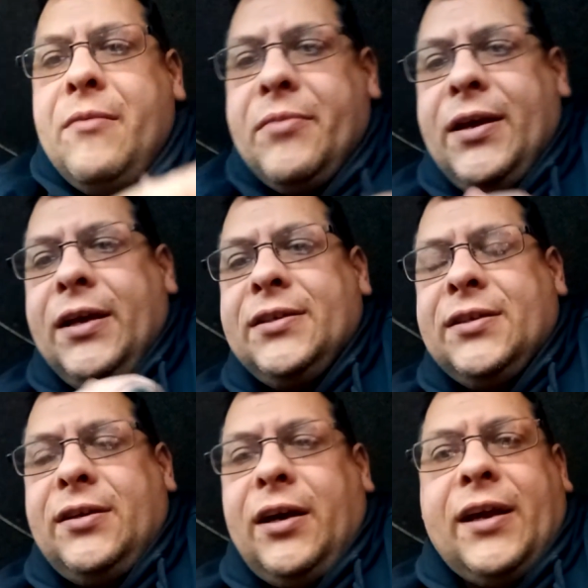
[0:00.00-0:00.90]

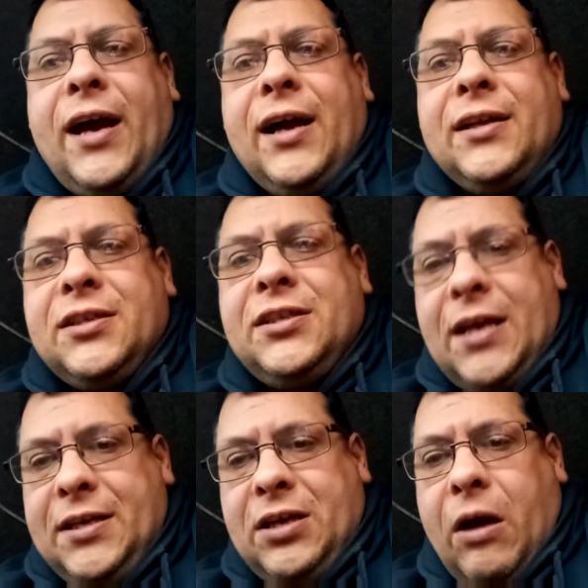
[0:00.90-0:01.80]
because I can't
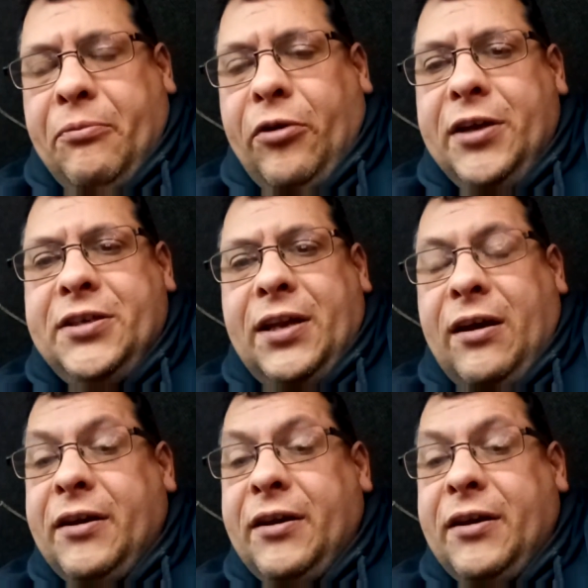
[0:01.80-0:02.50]
sit upright in it.